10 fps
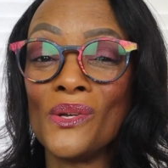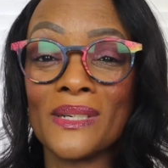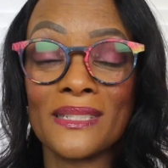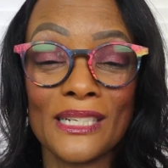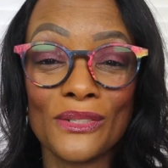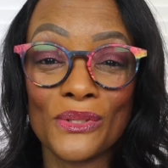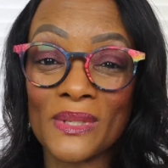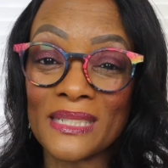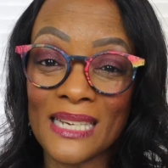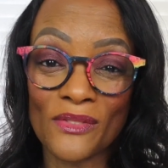you can still do
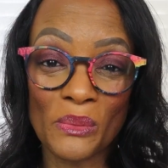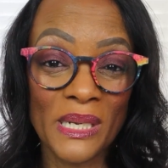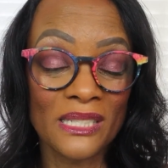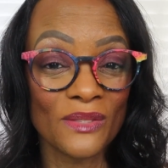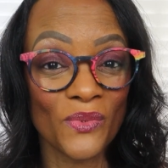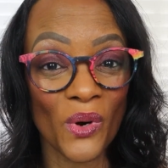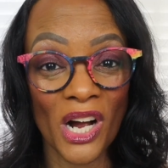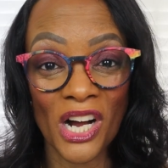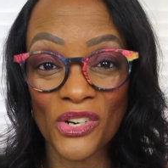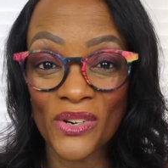the 7 pieces for
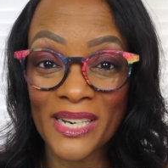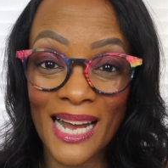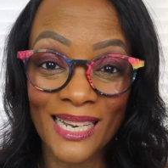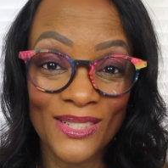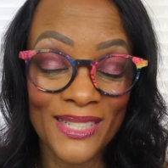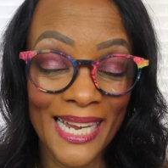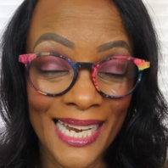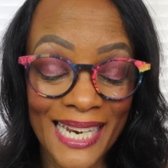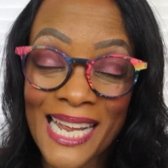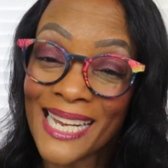$100
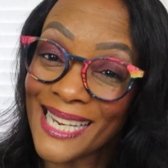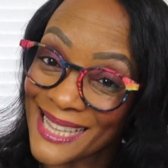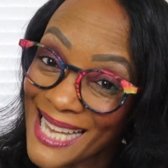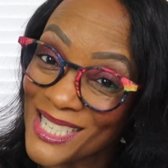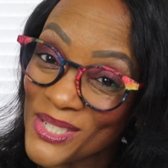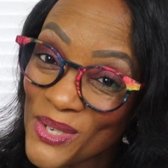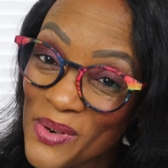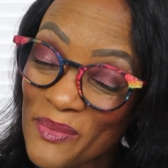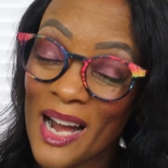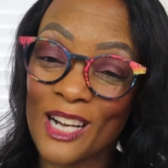and get that
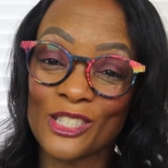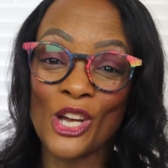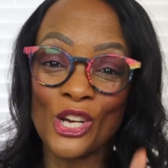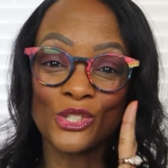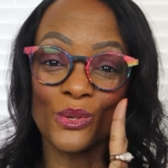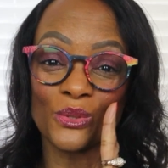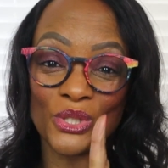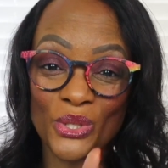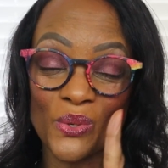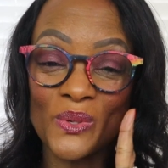jewelry box. So
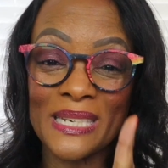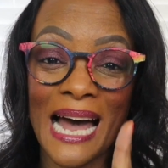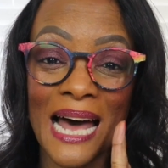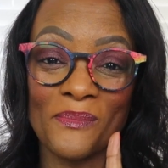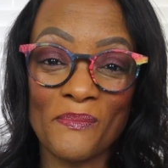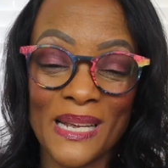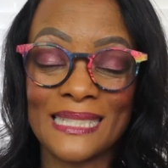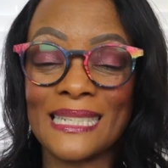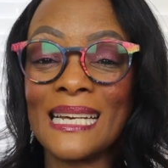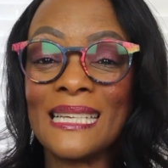do not
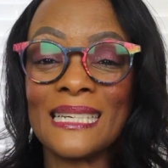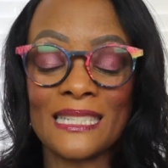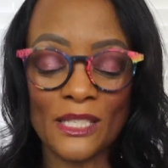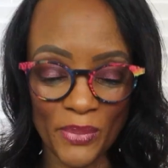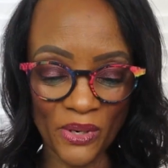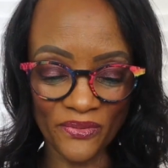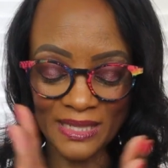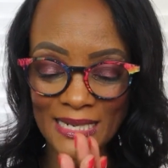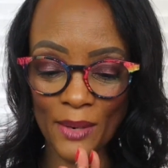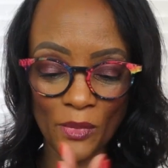miss it. This is the
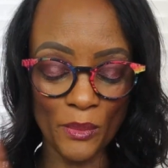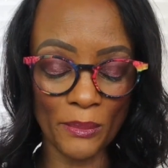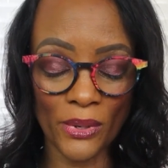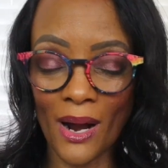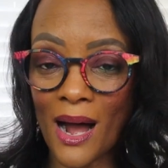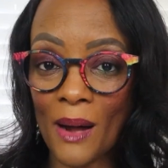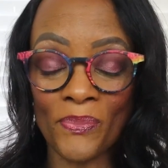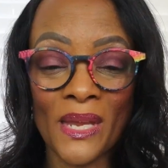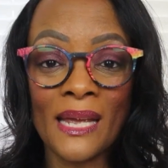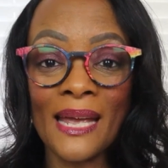perfect time. Remember,
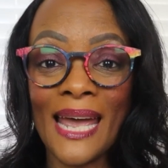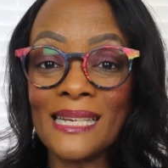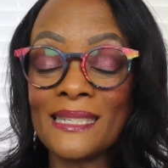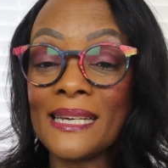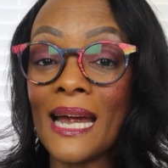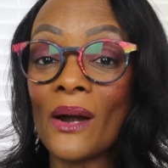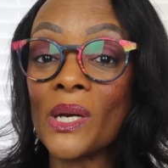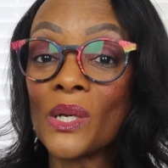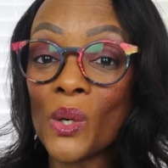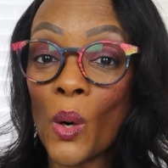18
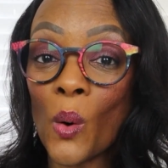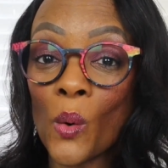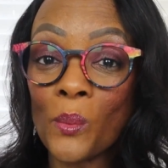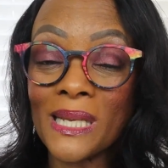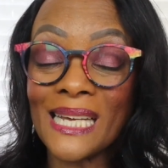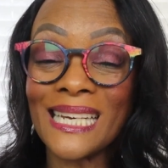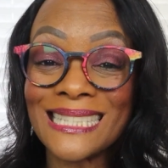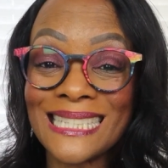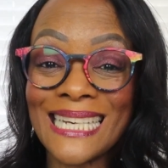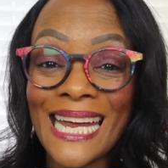karat
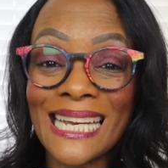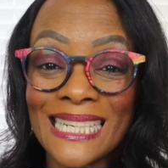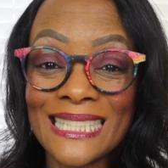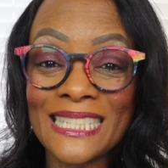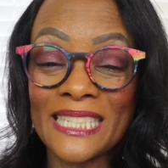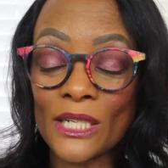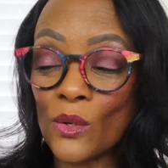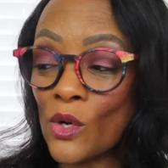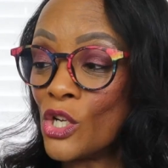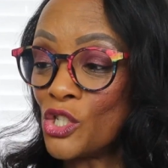gold-plated stainless
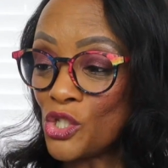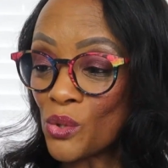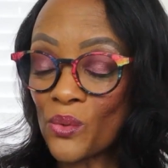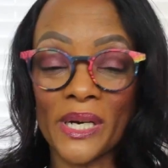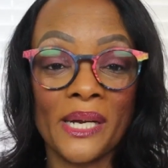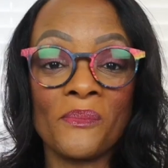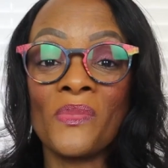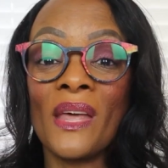steel jewelry